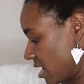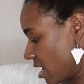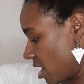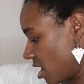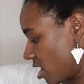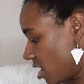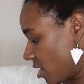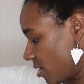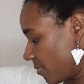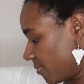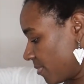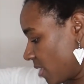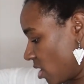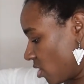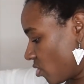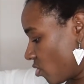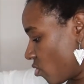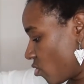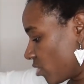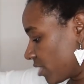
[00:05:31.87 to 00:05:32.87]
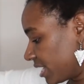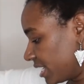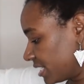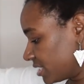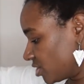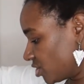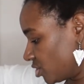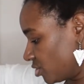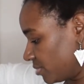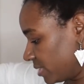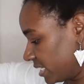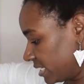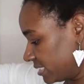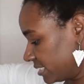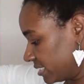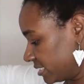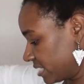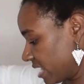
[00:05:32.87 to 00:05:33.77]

according to its